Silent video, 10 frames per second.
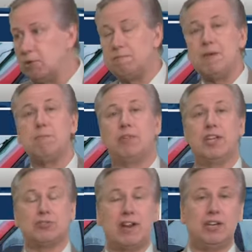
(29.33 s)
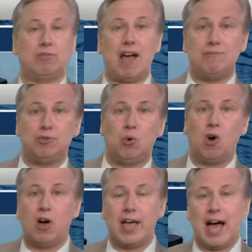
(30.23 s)
of people that try to drive through
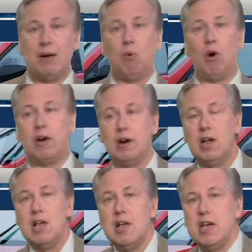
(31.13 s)
high water